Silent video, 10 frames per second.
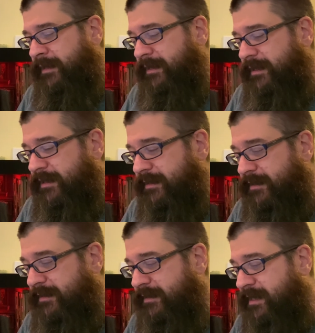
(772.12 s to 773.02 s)

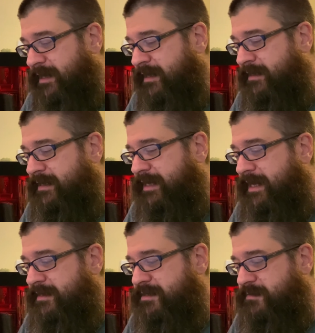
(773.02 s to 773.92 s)
And it
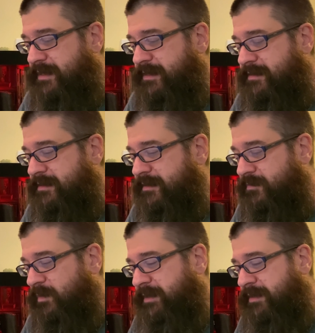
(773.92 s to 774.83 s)
ends with the
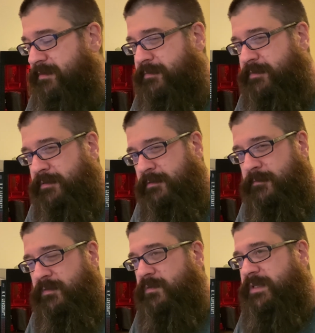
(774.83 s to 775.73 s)
woman in the
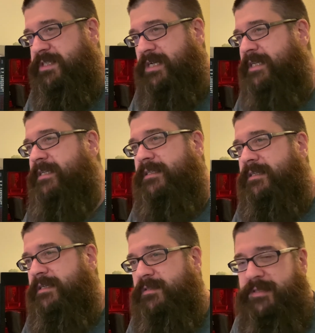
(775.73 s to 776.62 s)
room, which I didn't
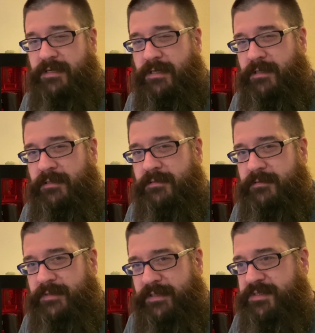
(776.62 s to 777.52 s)
connect with at all
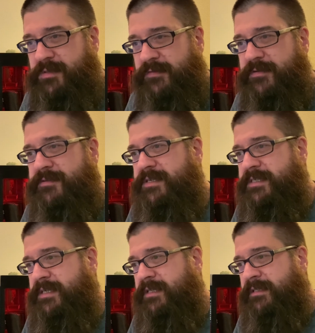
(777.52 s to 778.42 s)
when I was 12 or
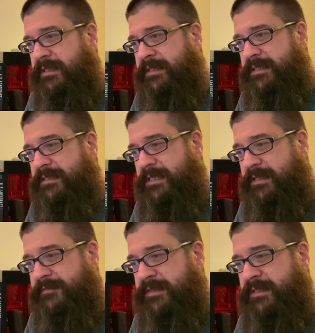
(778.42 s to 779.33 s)
13, and it's kind
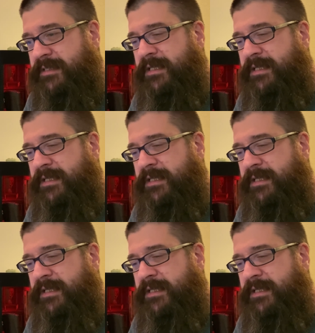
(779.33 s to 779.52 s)
of